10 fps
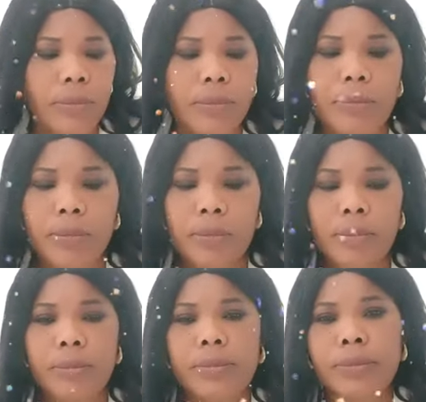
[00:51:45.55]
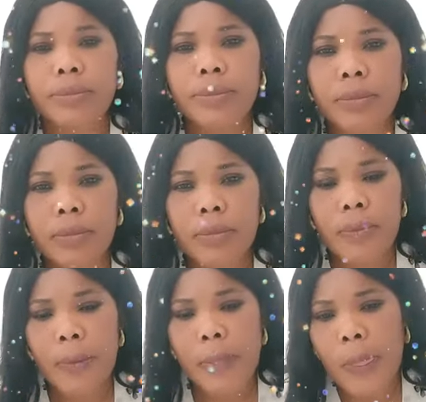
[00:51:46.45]
Okay, that's not true to
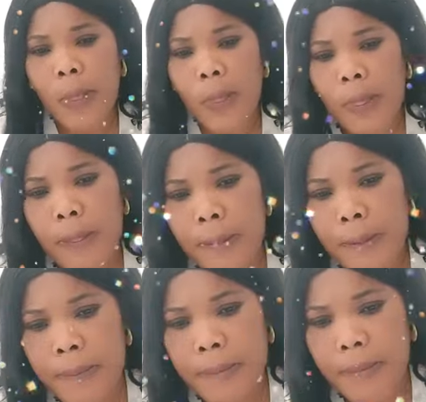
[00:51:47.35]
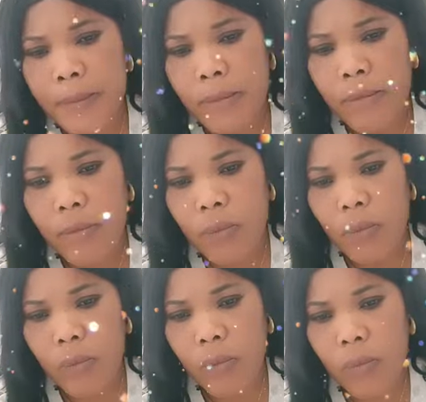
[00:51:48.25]
Facebook now. The retirement home.
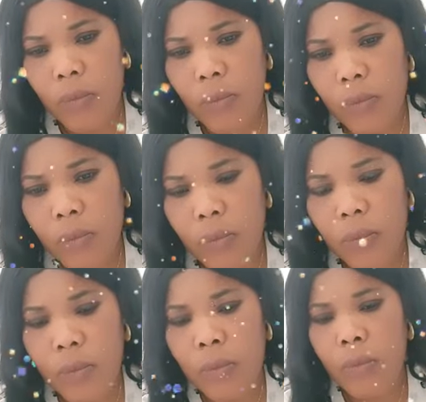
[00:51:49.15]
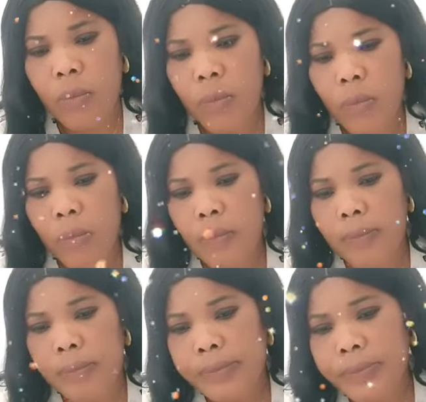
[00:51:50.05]
Honestly, it's so obvious. See
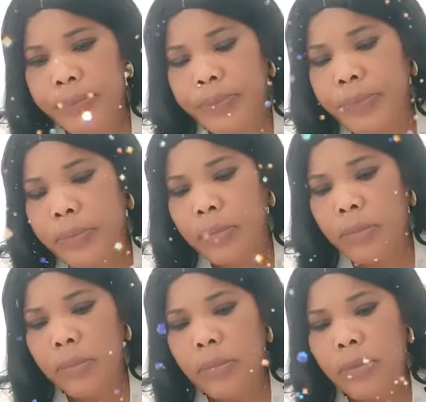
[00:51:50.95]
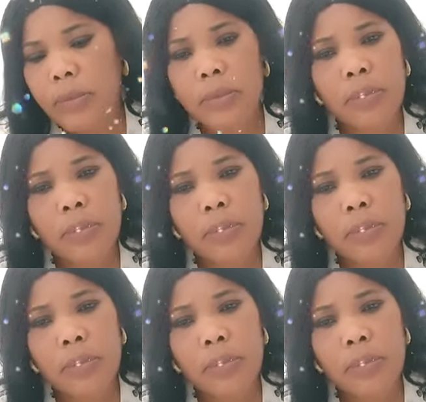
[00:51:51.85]
person like this, Edo babe.